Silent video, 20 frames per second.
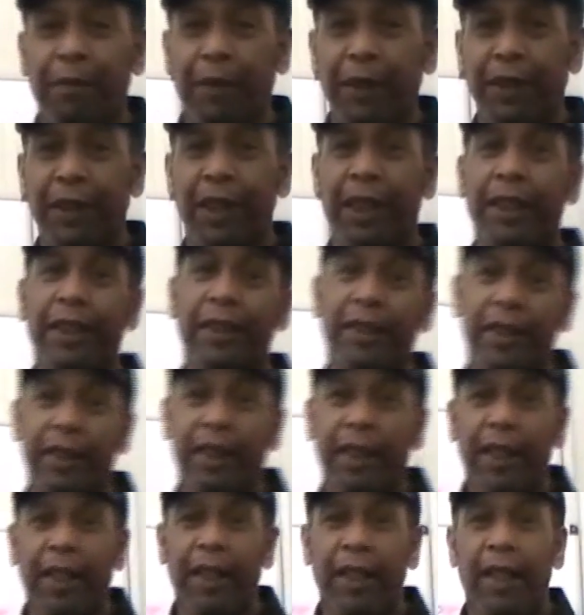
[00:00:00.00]
Free Challenge.
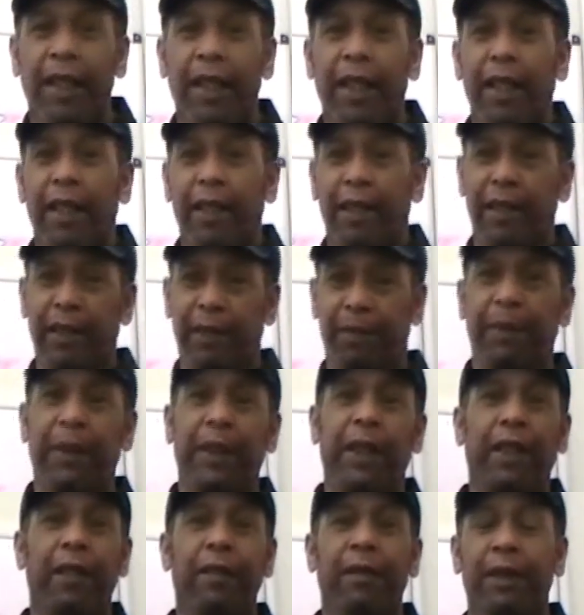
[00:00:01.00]
This
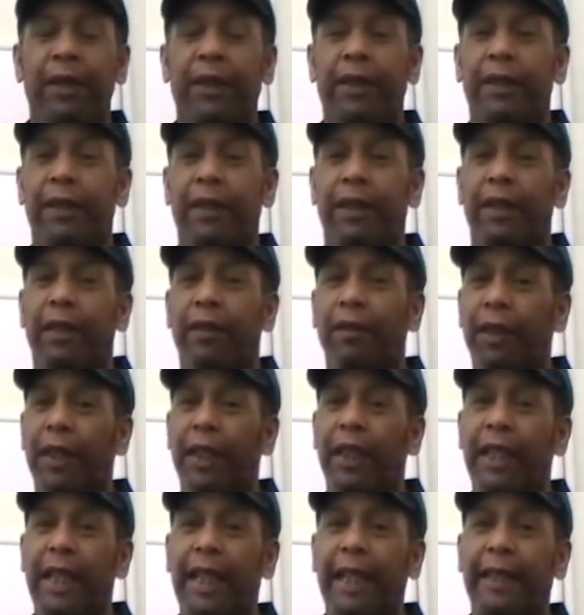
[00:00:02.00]
video is
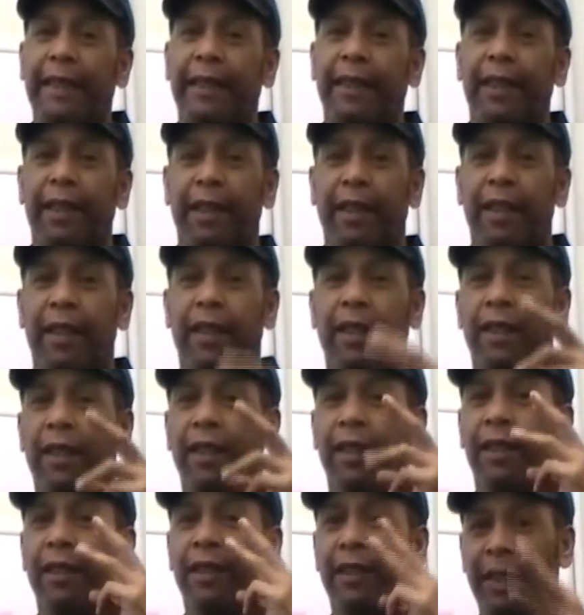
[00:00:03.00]
looking at
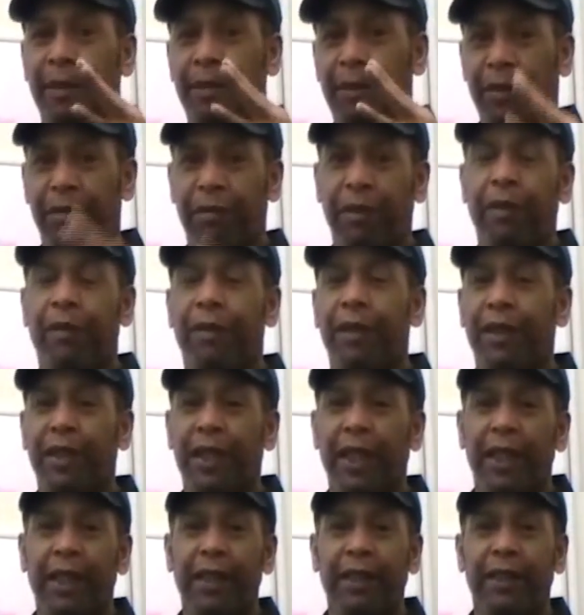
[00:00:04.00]
step 3 of the
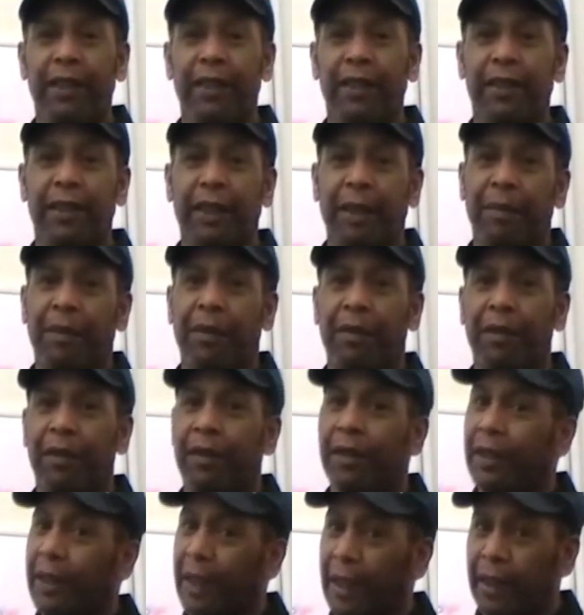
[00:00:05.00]
challenge, and step 3
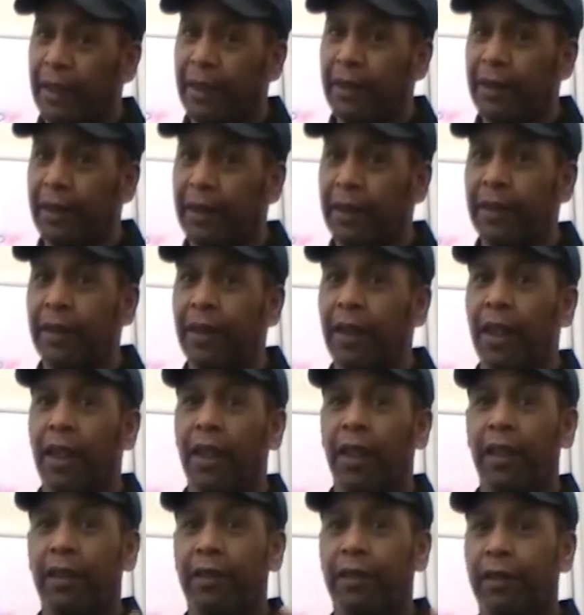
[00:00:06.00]
of the challenge is
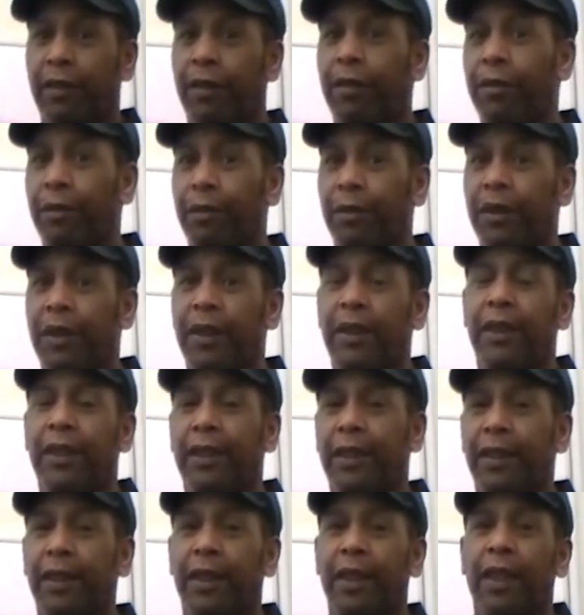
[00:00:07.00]
to do your
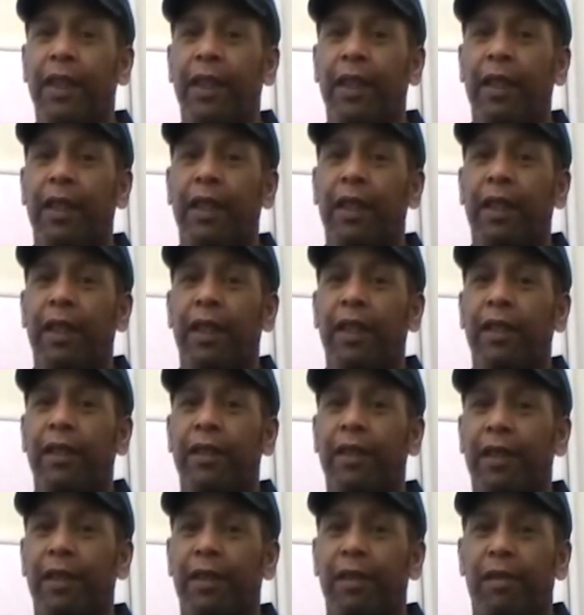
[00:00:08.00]
digits.
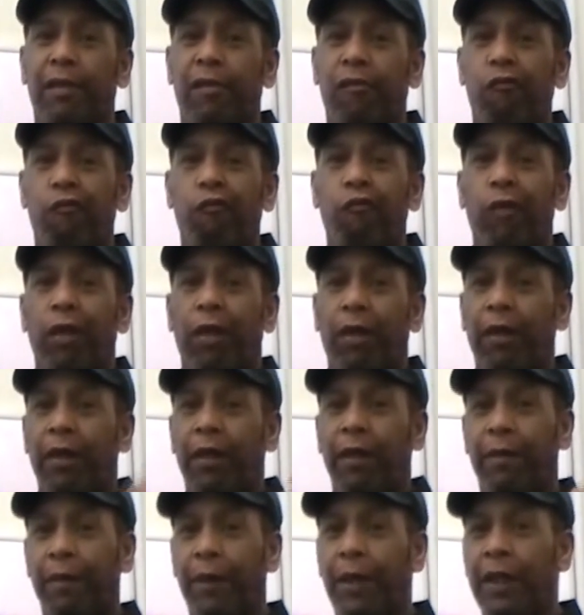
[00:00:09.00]
So,
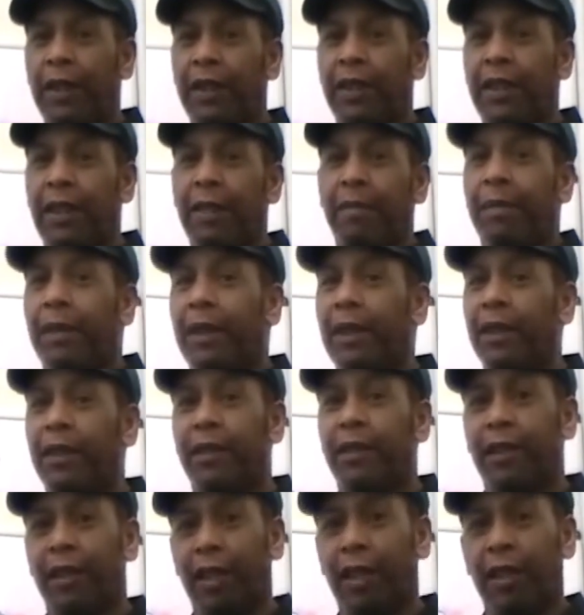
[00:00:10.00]
the first step
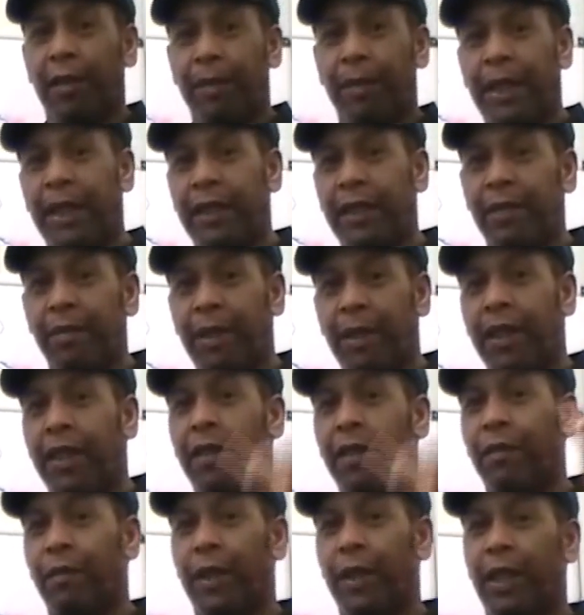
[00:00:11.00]
is to go to bed a
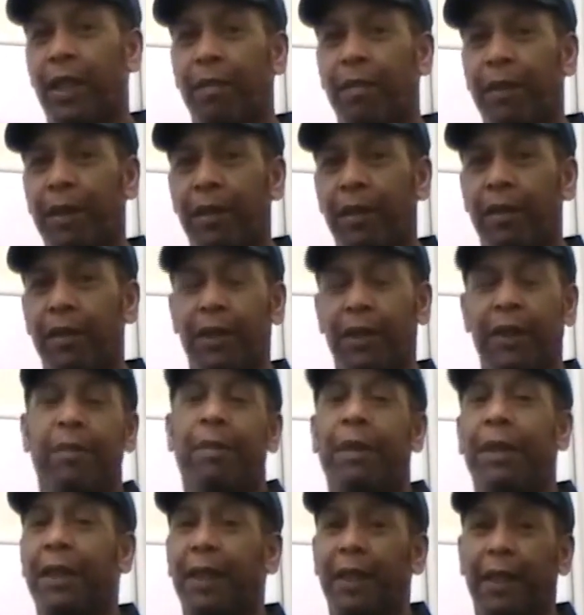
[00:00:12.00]
smoker, wake up a
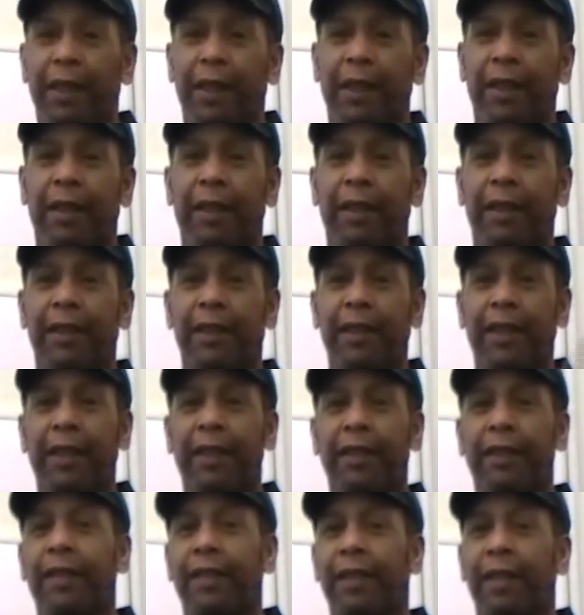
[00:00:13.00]
non-smoker. The
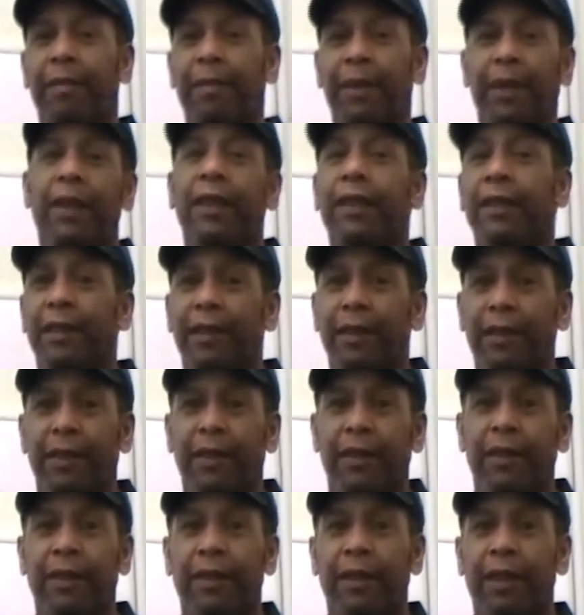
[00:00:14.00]
second step
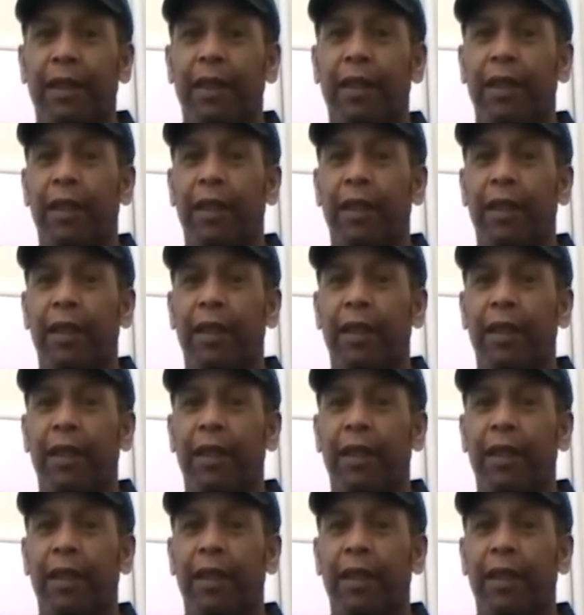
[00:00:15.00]
is